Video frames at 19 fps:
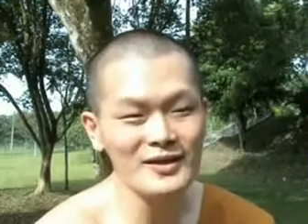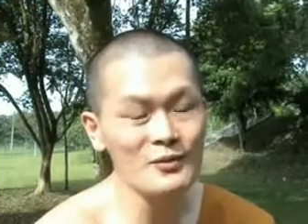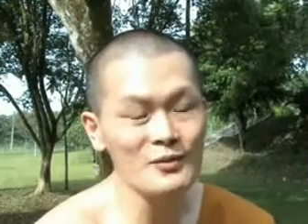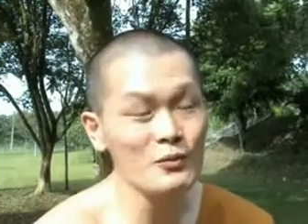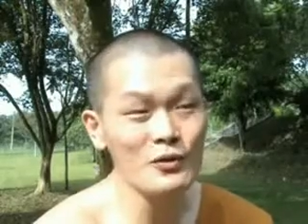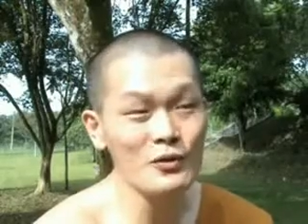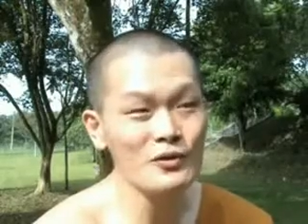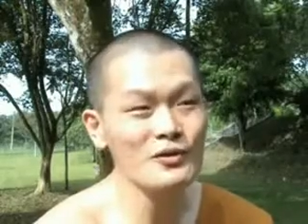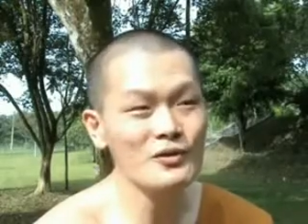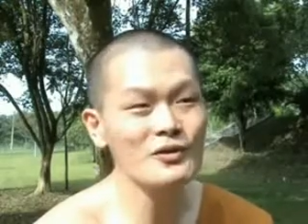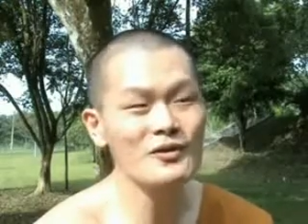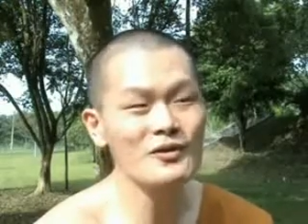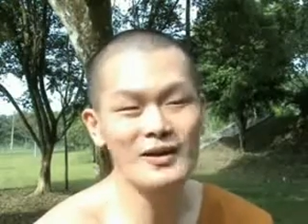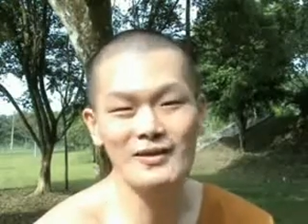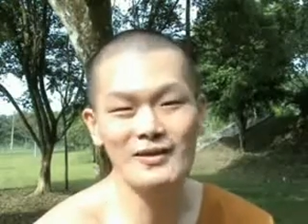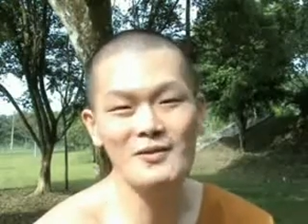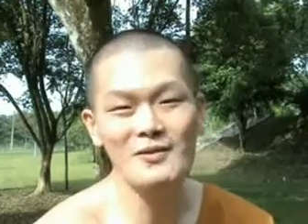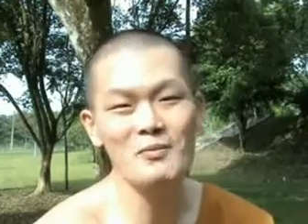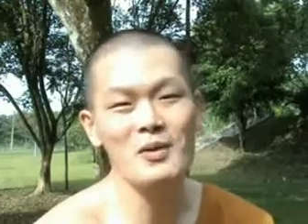It won't
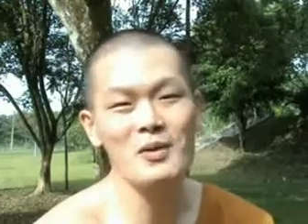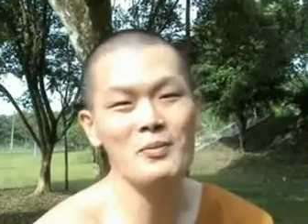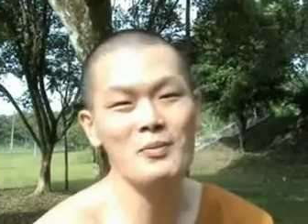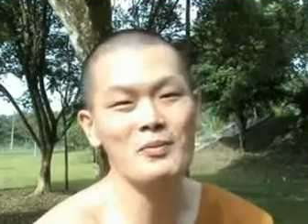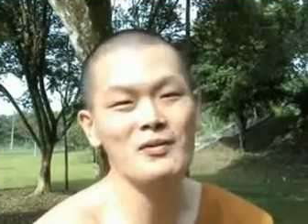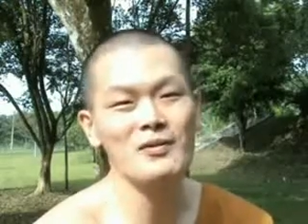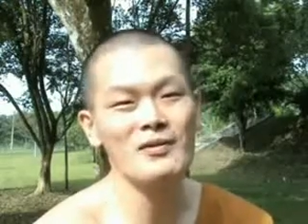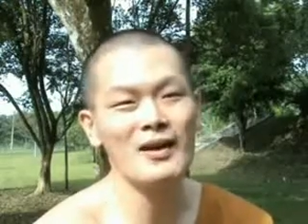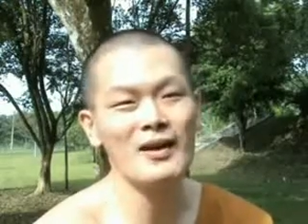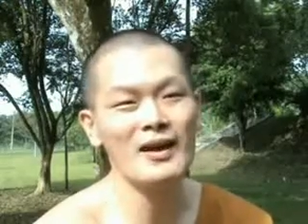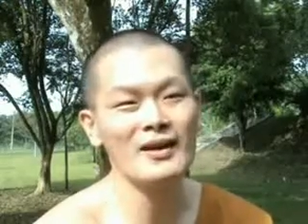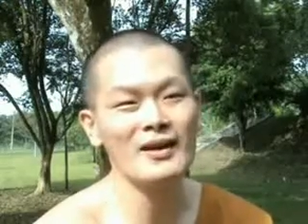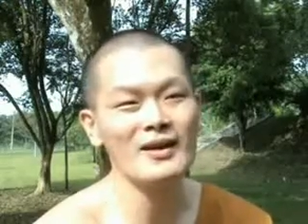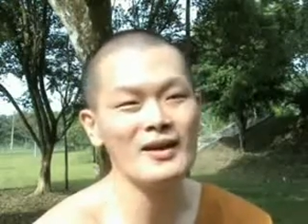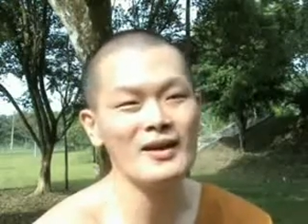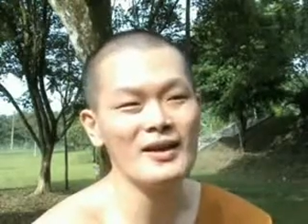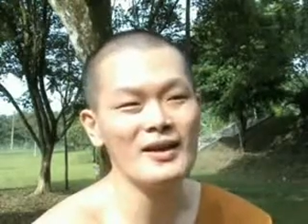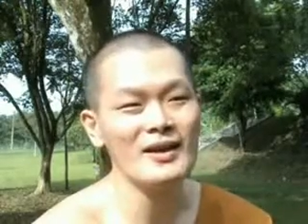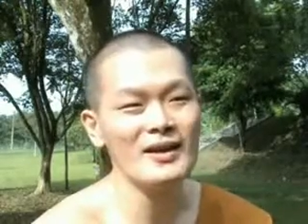threaten people
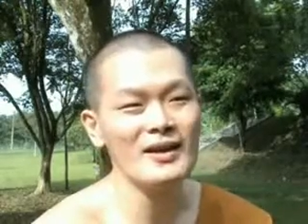and